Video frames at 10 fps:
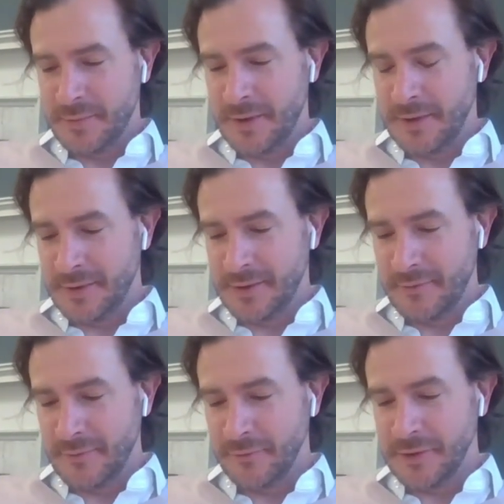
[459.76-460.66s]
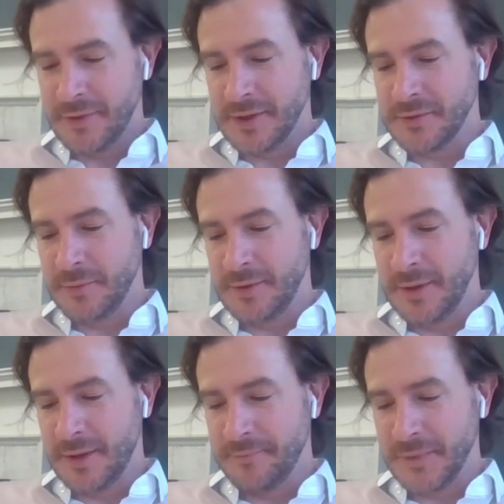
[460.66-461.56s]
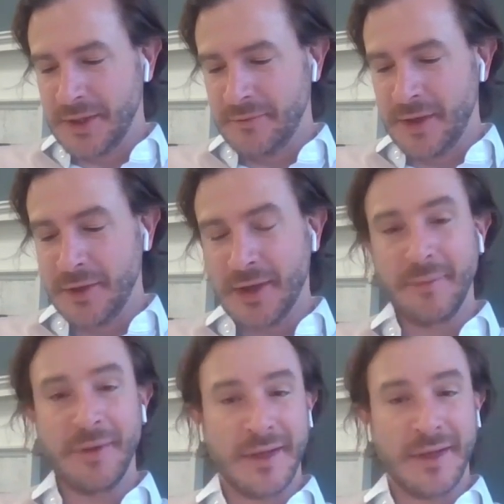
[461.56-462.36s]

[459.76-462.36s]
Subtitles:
We have a lot of interaction with Innovate UK,